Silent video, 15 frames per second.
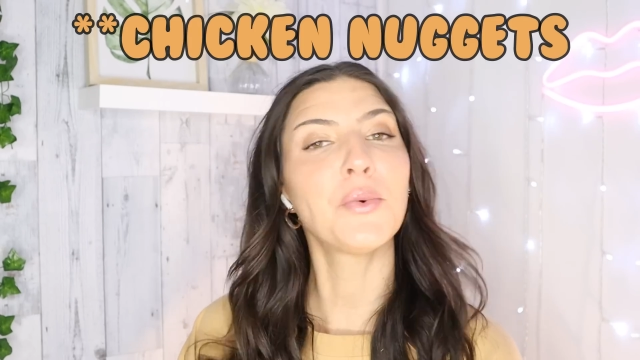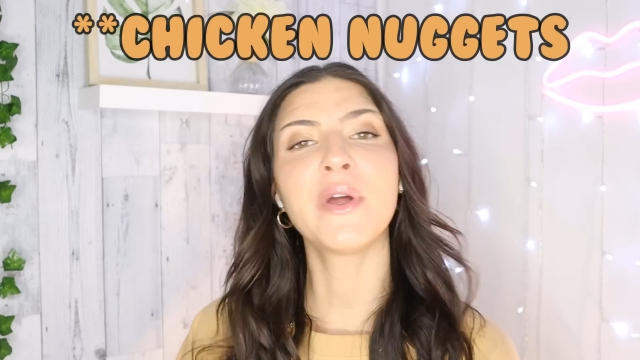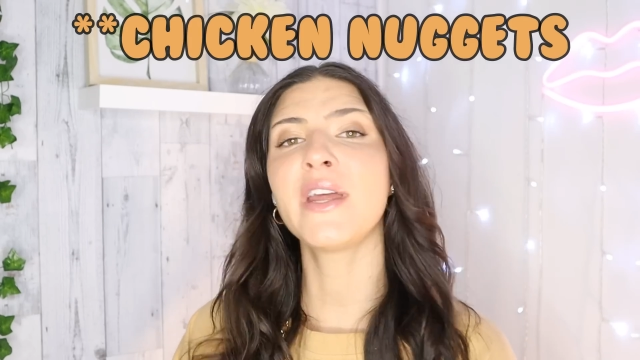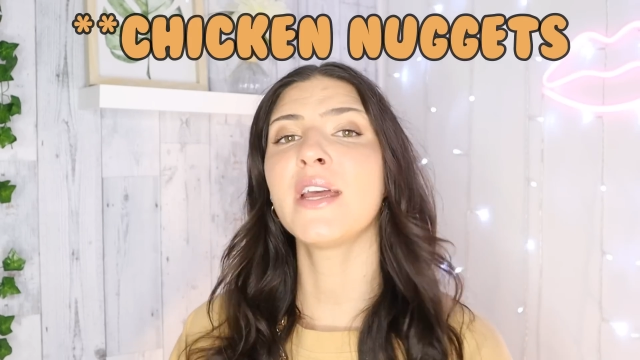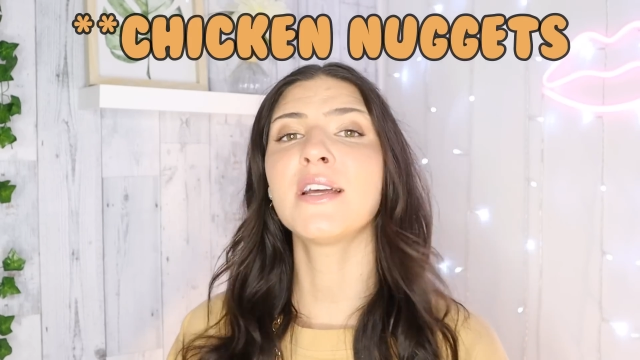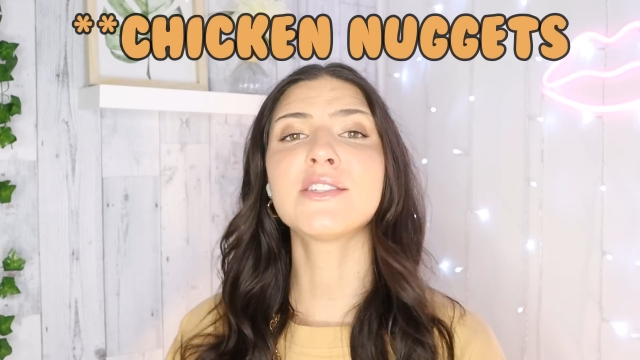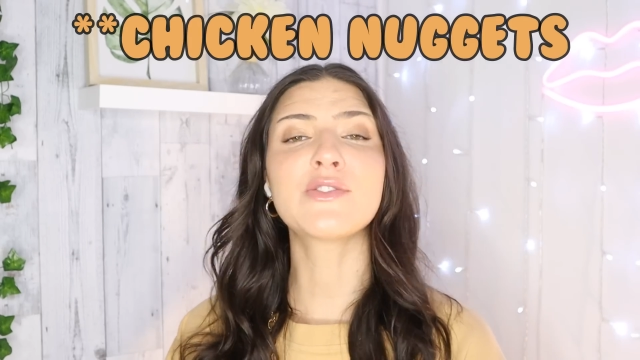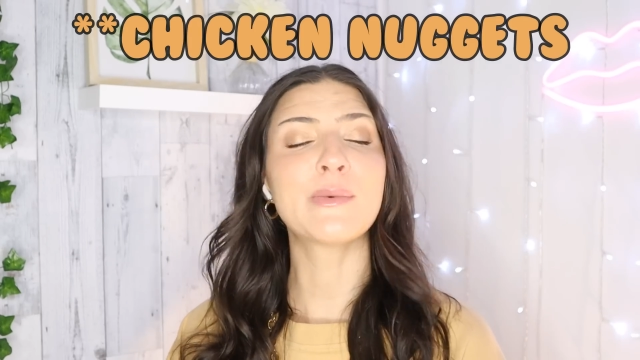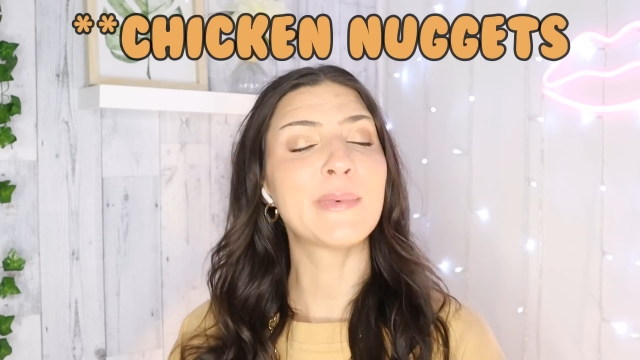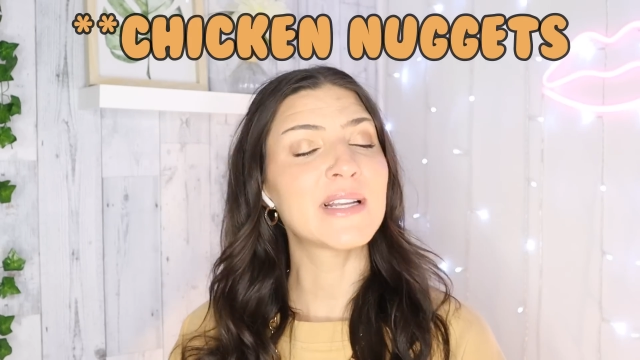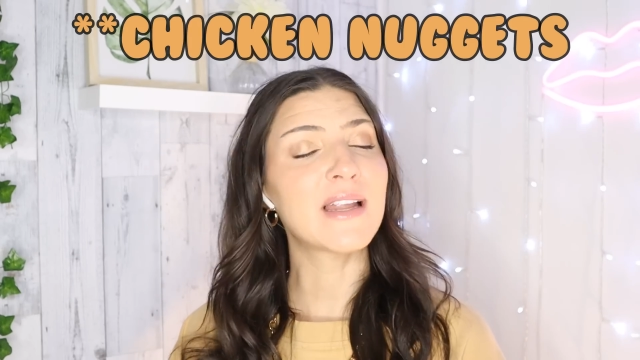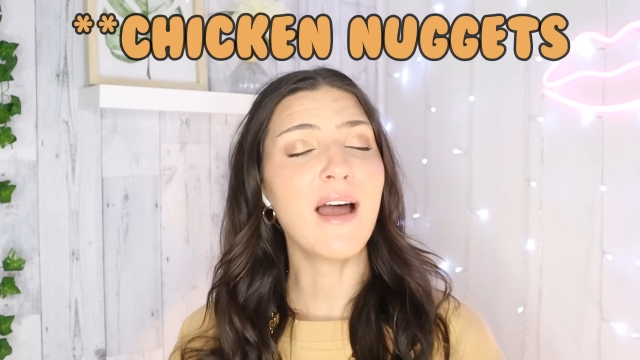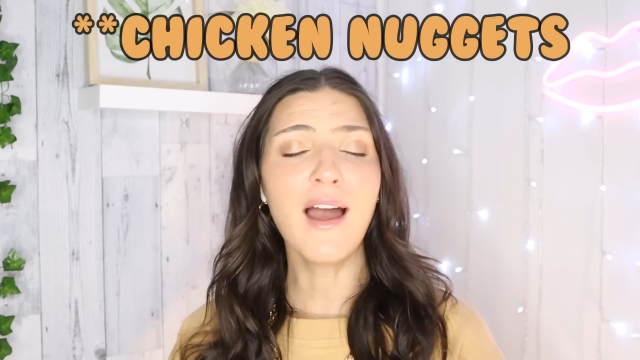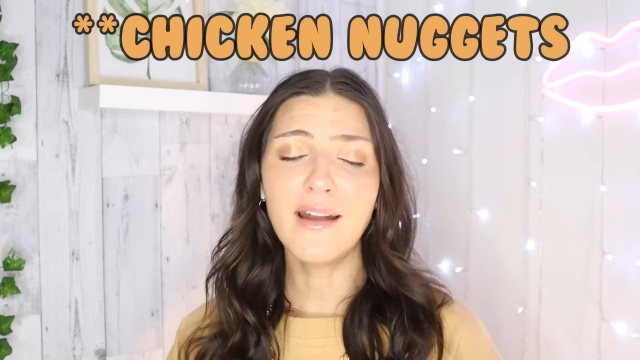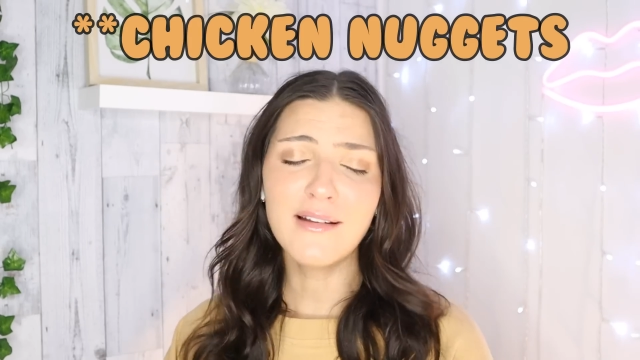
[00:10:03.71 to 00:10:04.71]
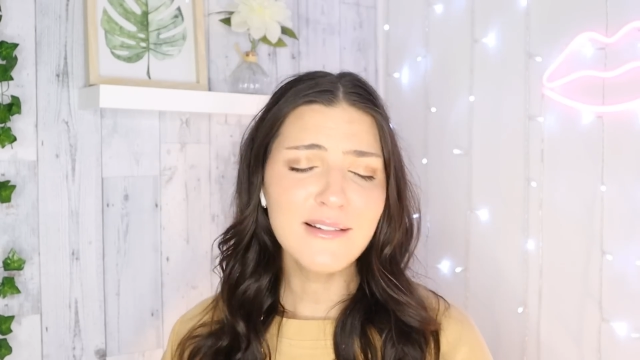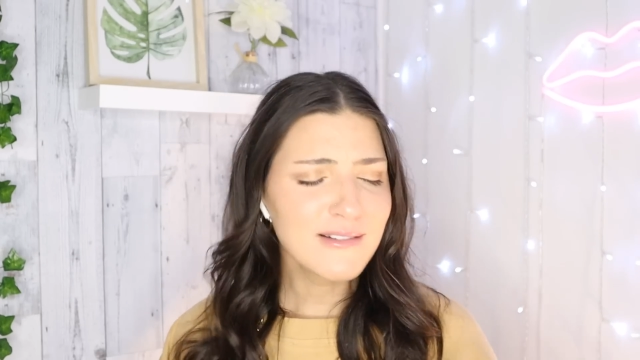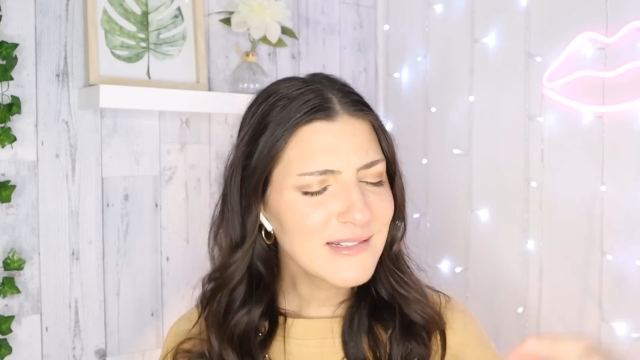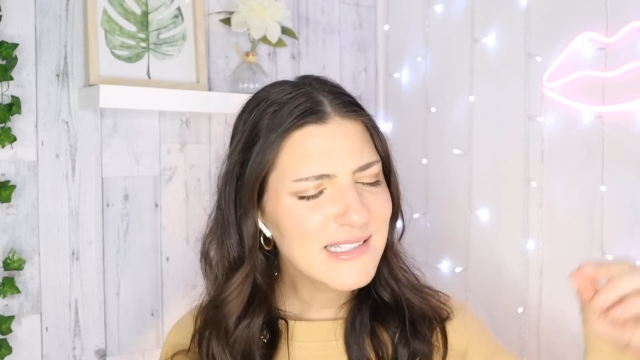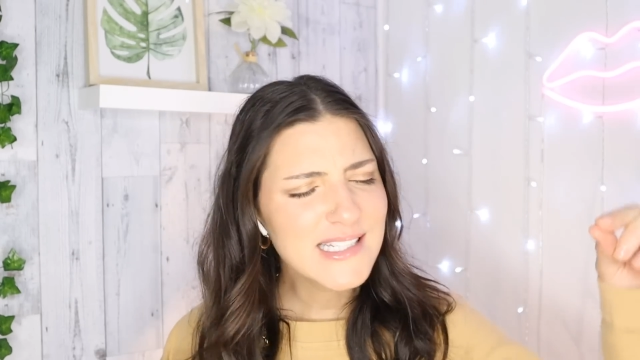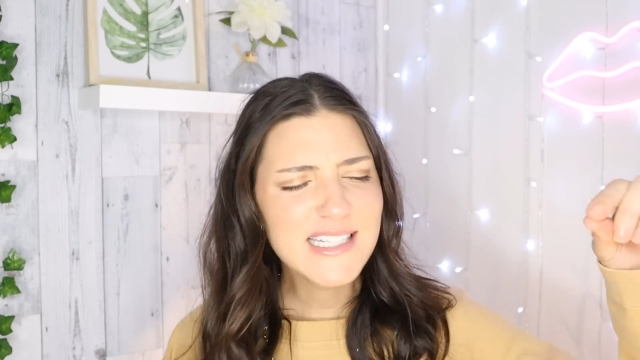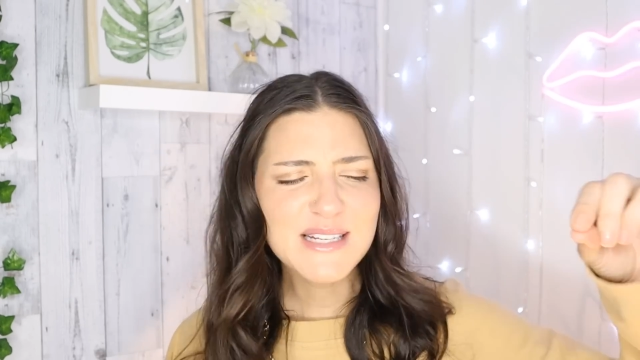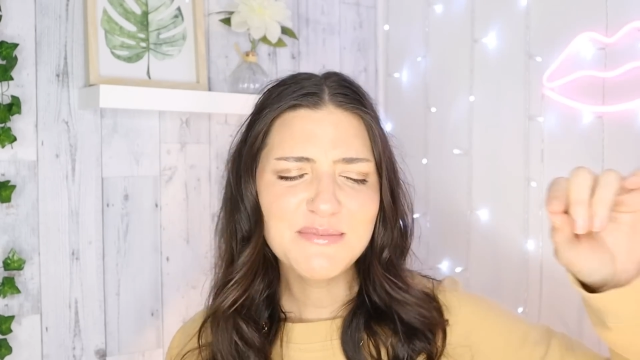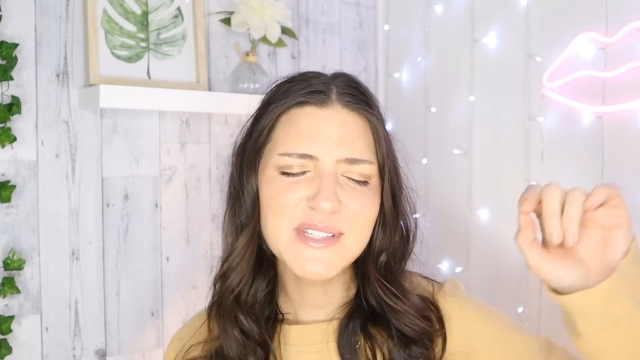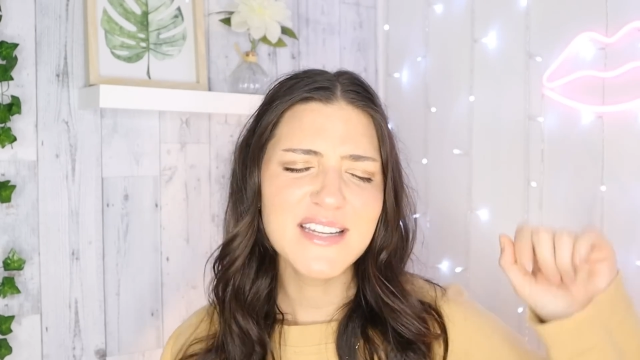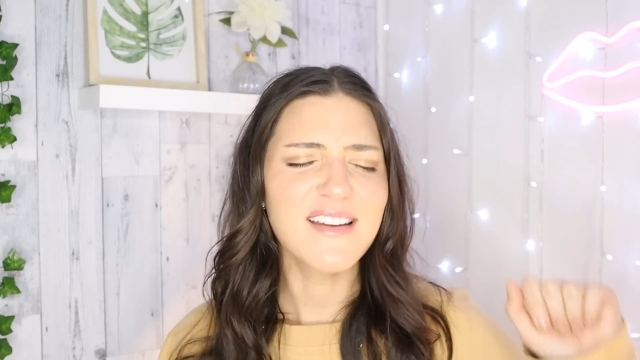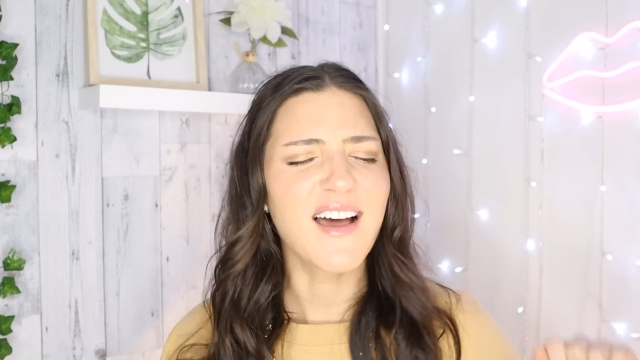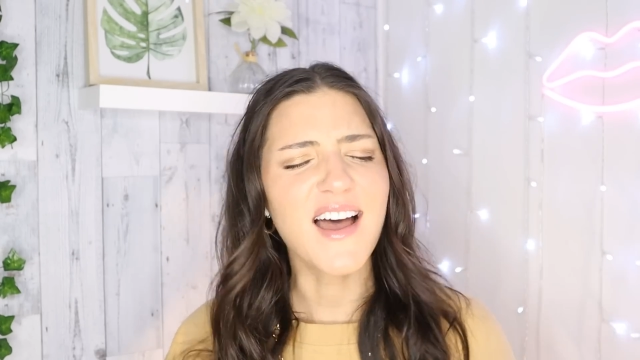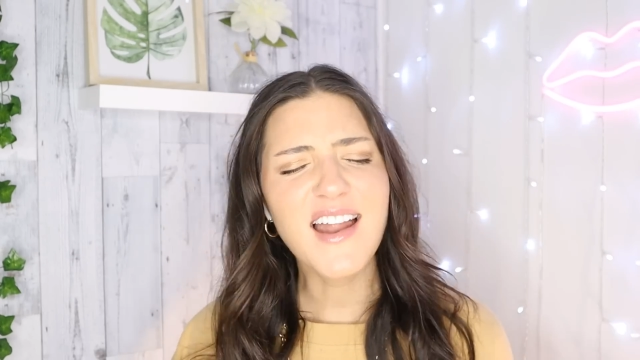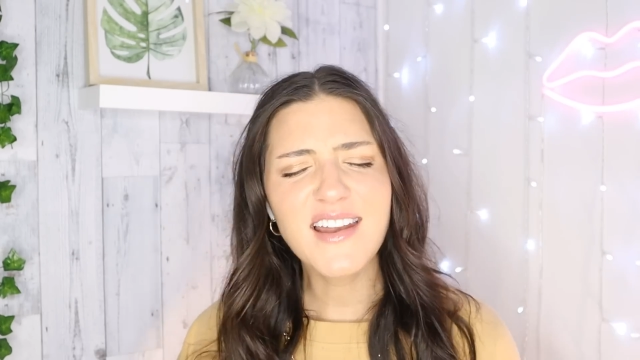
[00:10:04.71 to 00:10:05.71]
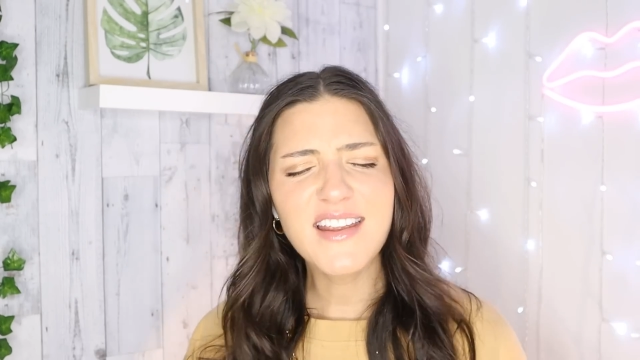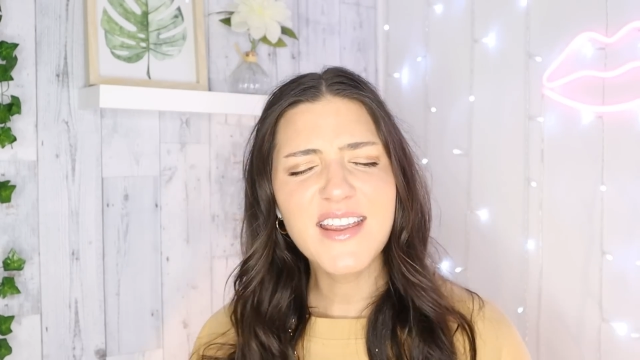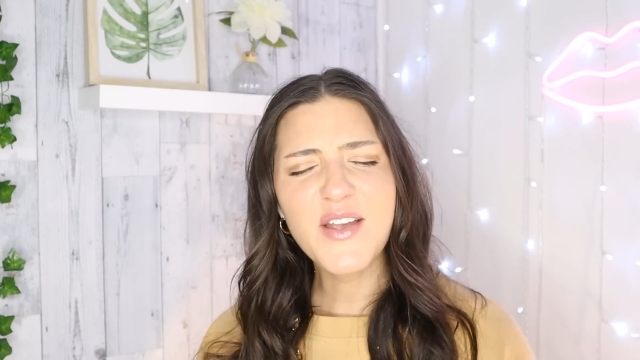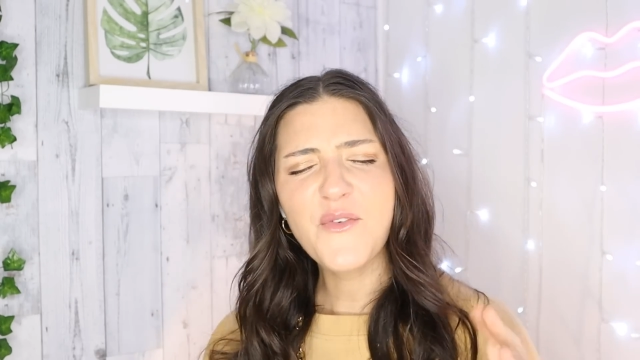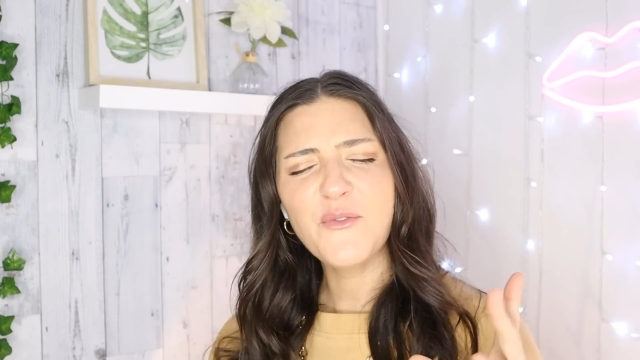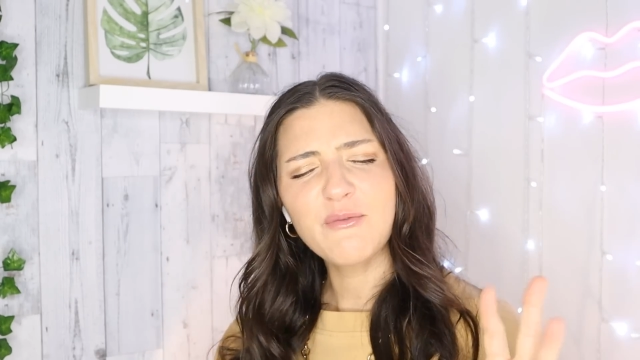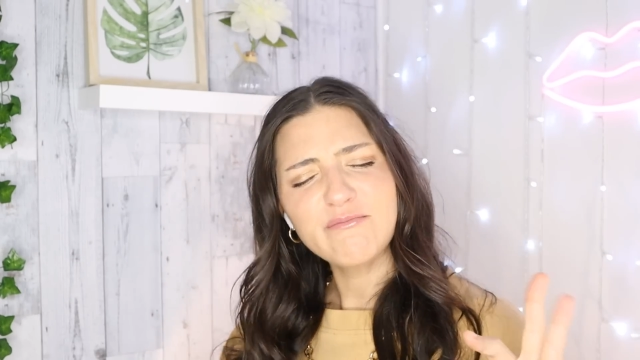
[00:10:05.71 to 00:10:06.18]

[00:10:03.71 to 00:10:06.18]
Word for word: wings from McDonald's dipped in honey.